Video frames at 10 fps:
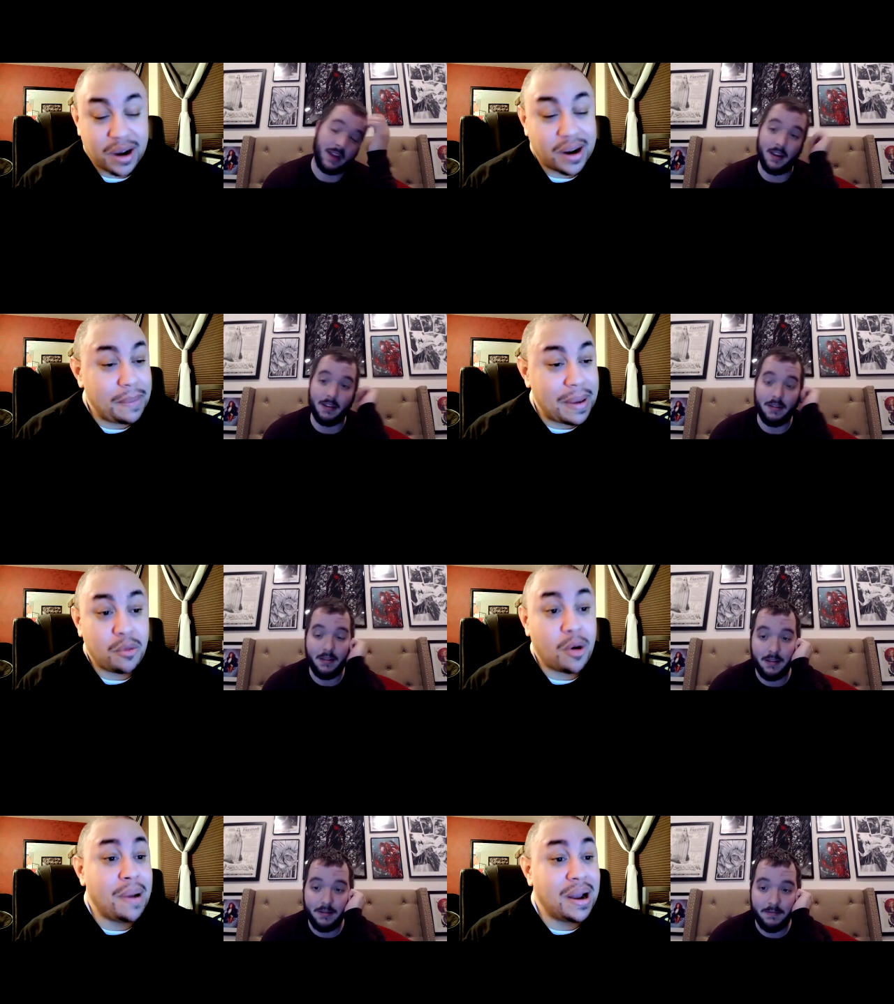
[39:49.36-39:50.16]
Speaker 1: they're going to
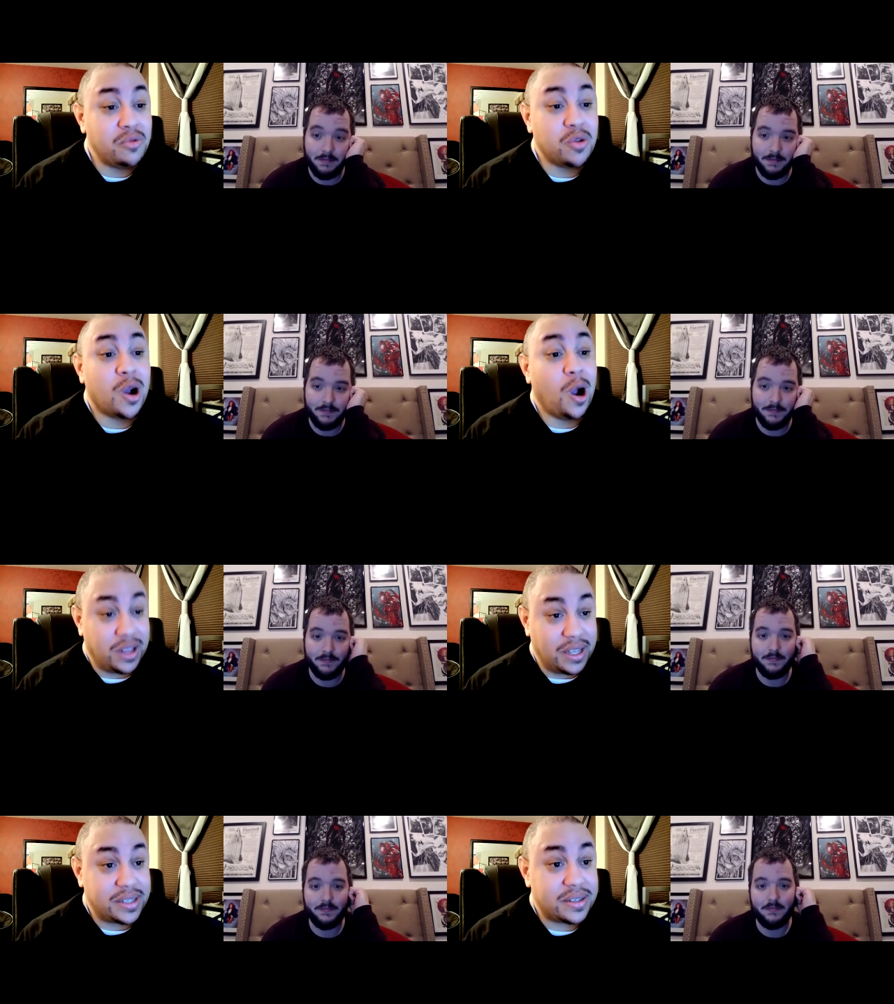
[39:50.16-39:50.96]
make more money
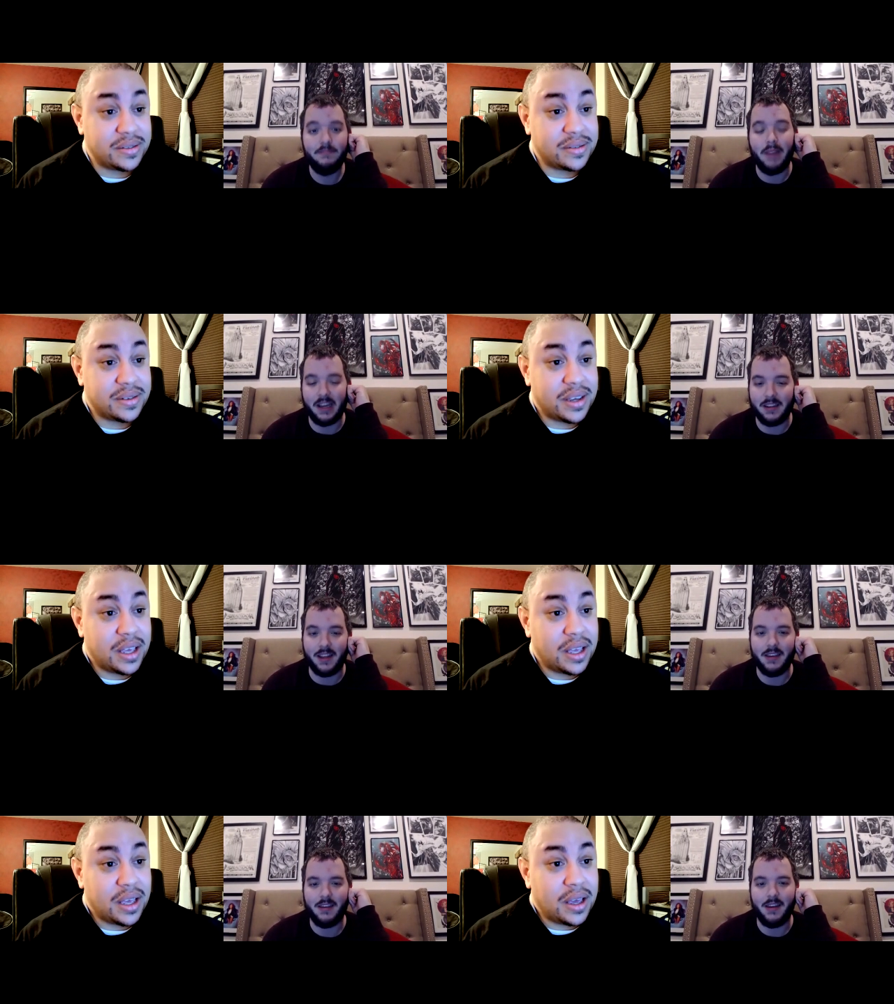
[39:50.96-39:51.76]
regardless.
Speaker 2: Makes
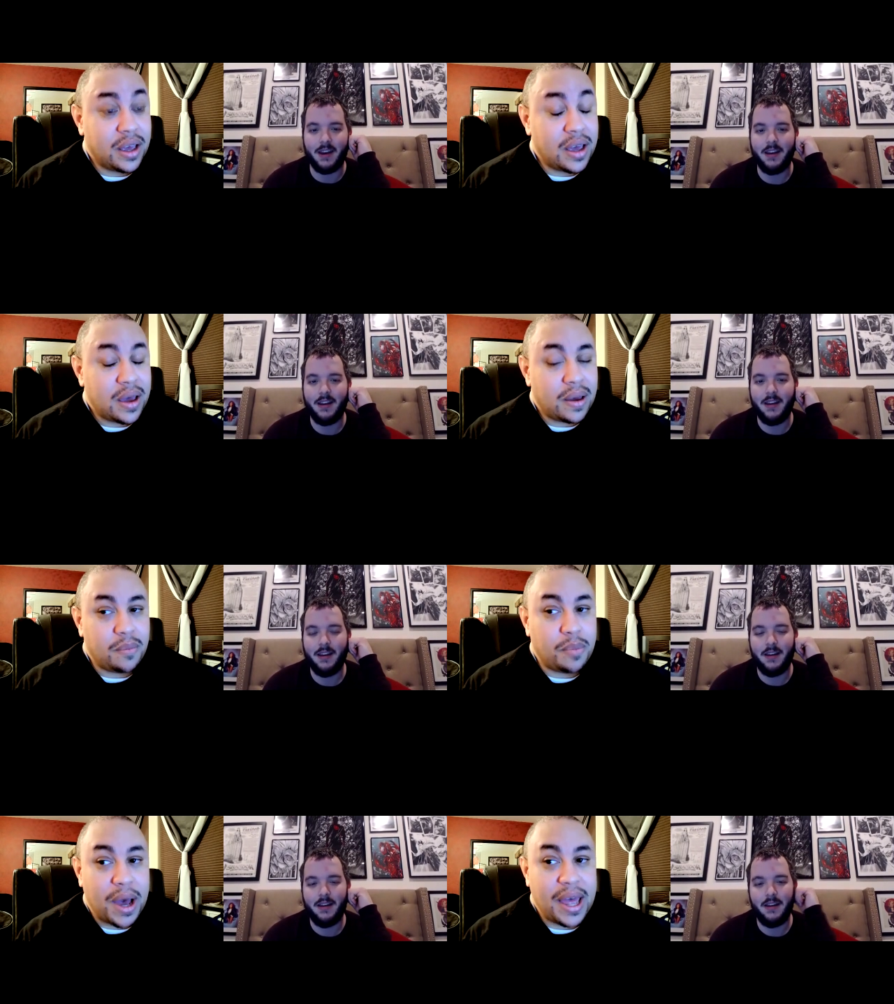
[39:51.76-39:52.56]
sense, yeah.
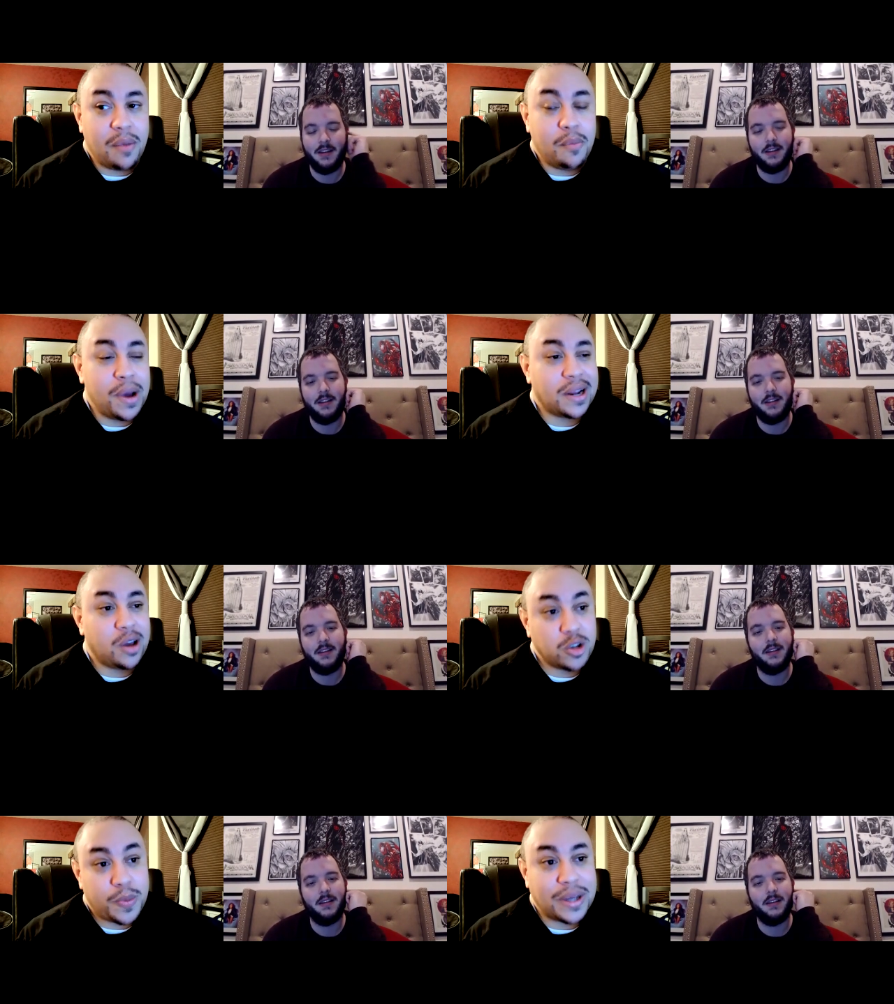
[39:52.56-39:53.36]
Speaker 1: But
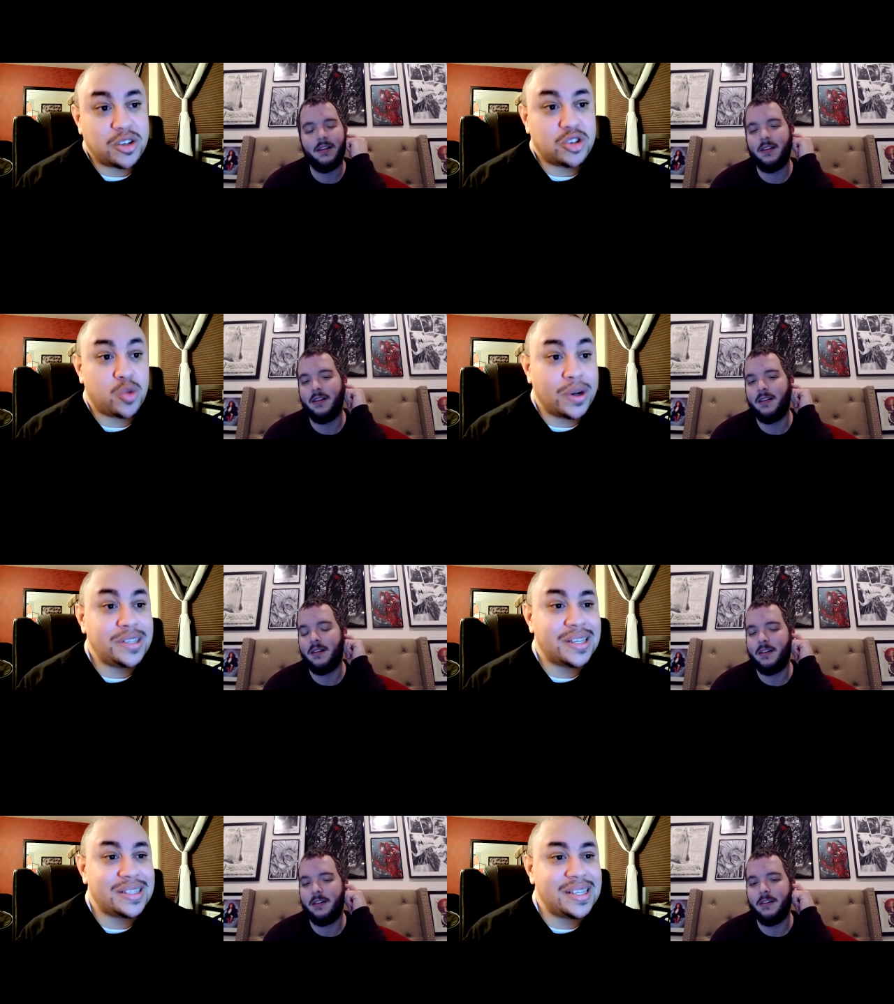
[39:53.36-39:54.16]
Ghostbusters
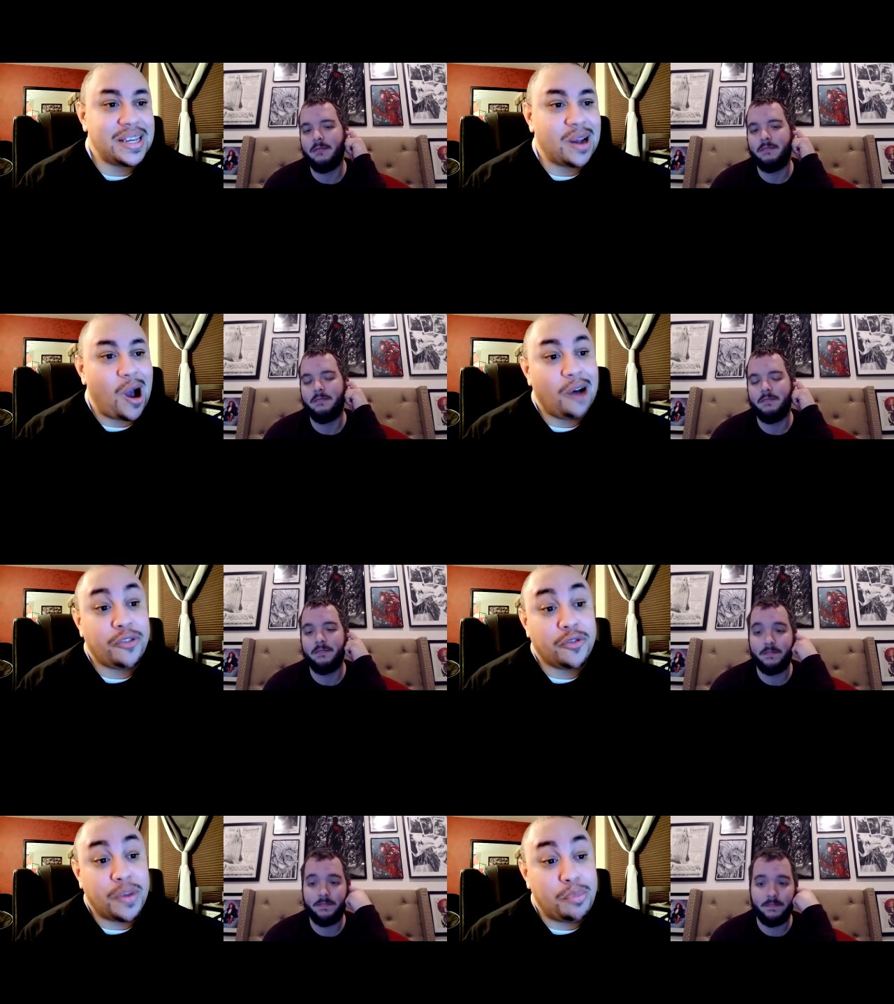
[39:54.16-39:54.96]
2016,
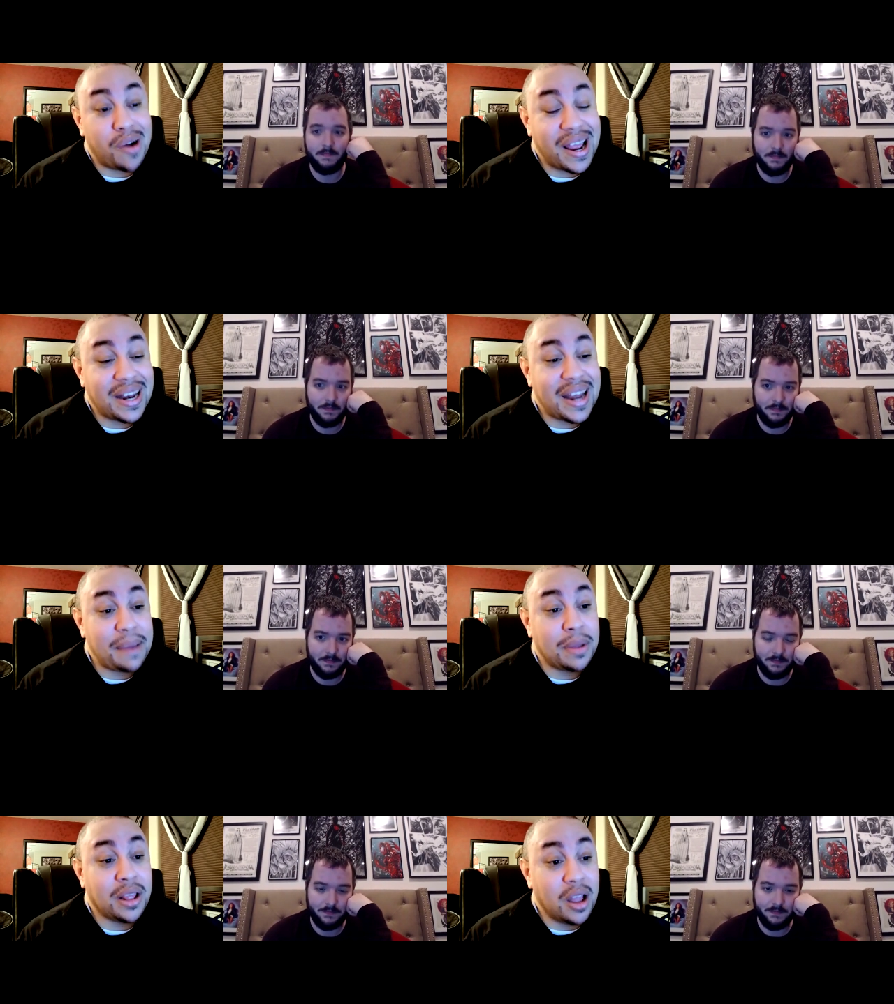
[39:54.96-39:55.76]
off of the brand
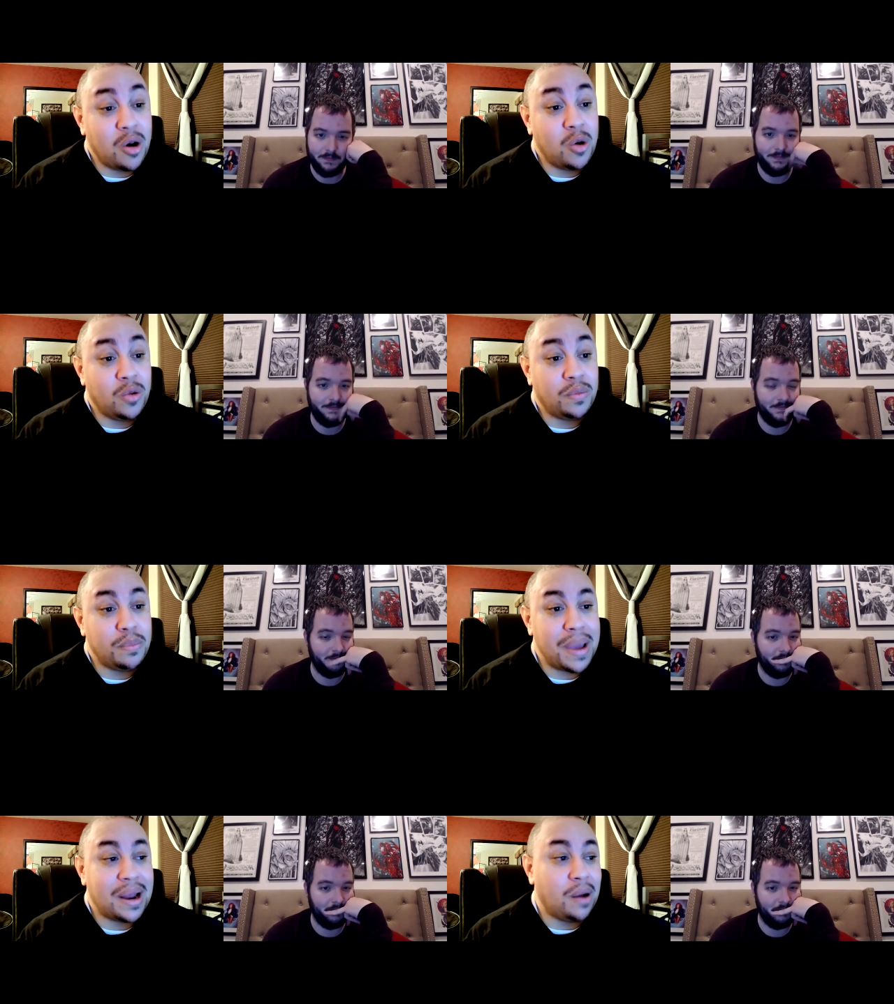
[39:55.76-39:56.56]
name alone,
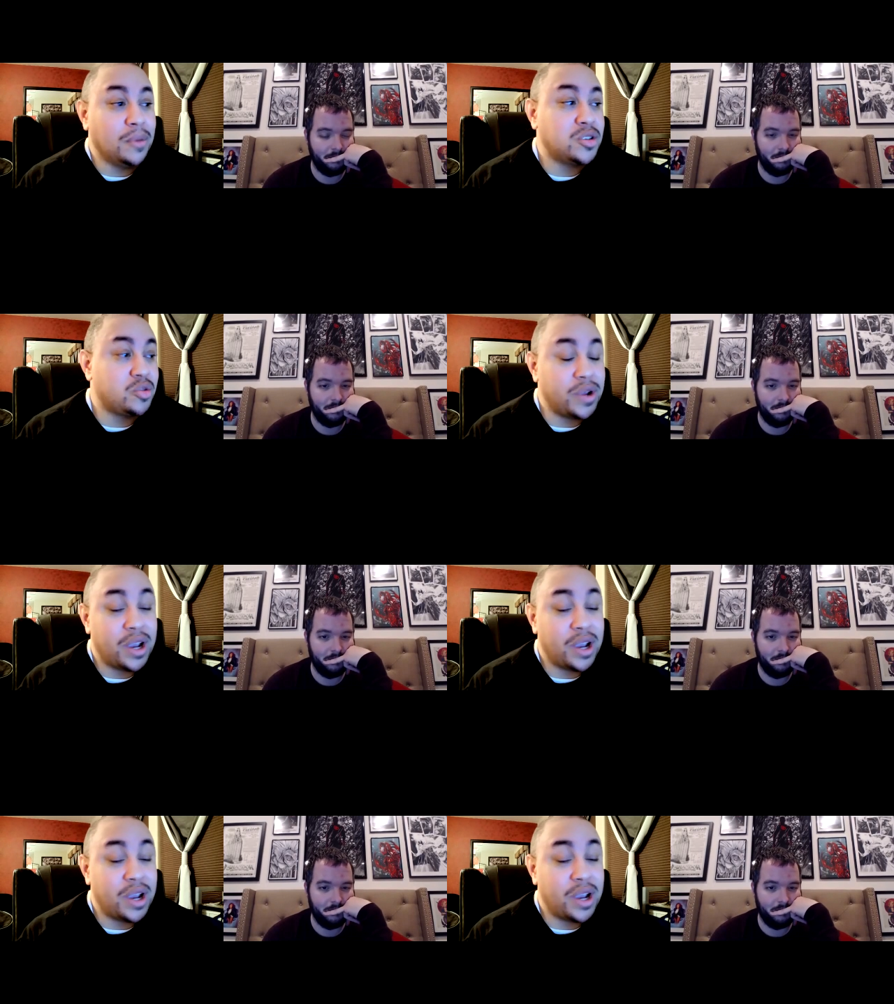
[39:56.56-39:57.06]
made almost